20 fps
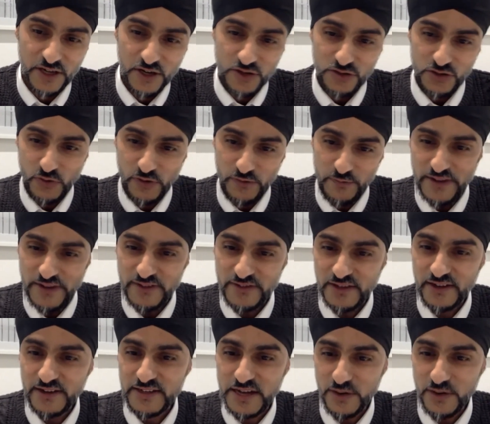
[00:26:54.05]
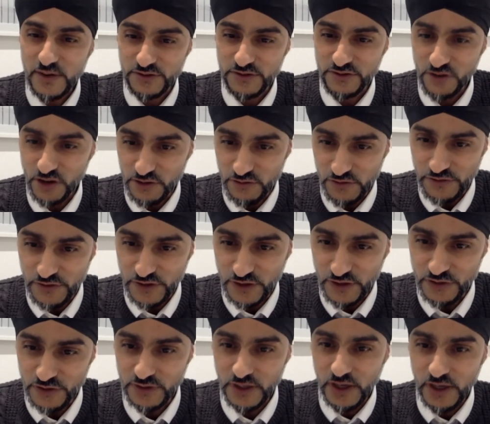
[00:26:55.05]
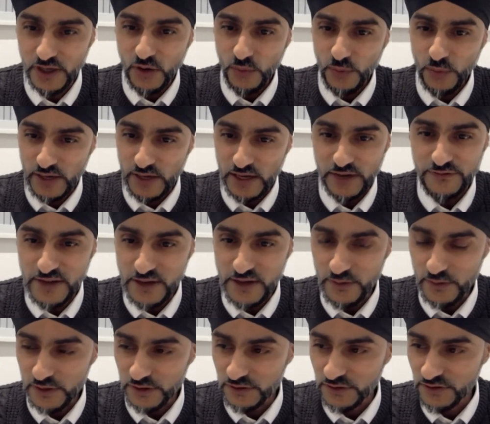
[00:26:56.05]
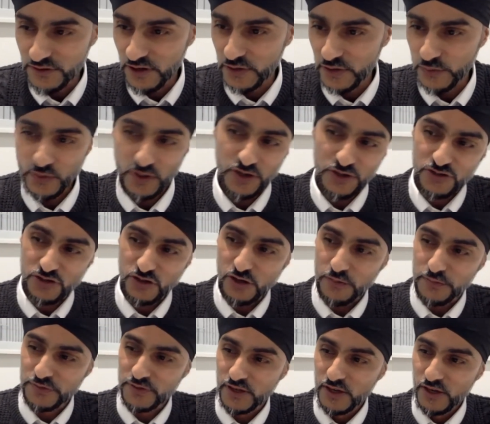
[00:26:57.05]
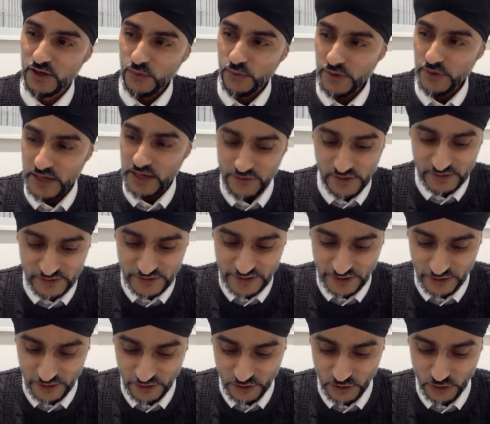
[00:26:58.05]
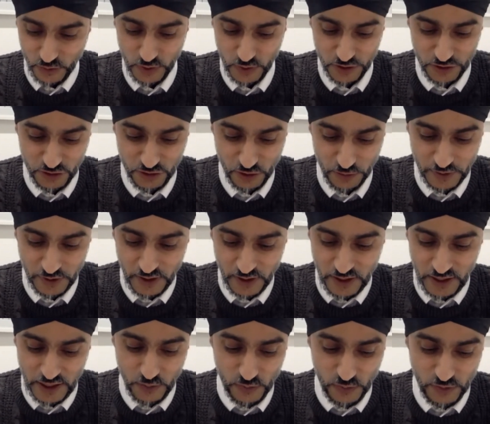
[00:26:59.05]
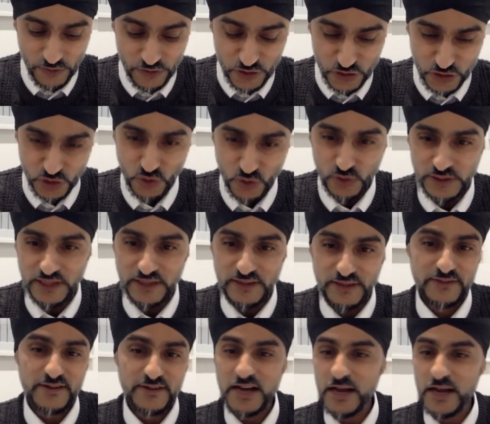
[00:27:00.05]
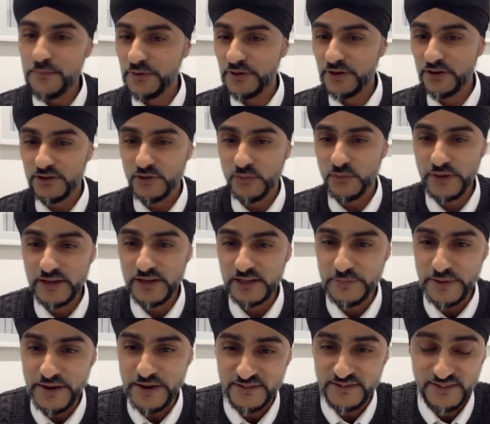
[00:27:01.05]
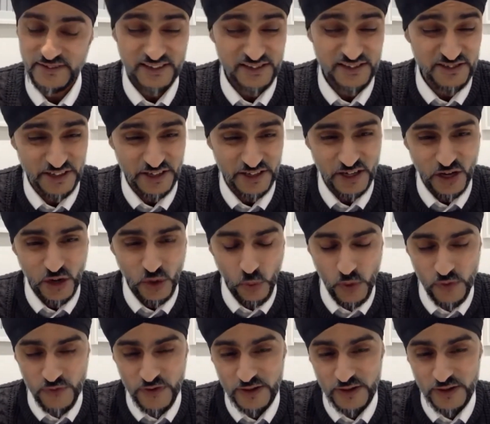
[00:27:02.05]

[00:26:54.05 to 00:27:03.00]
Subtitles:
So we've maintained our design reviews, we have our design workshops, we have our technical workshops, and we've ensured that these are happening on a weekly basis. Actually, we've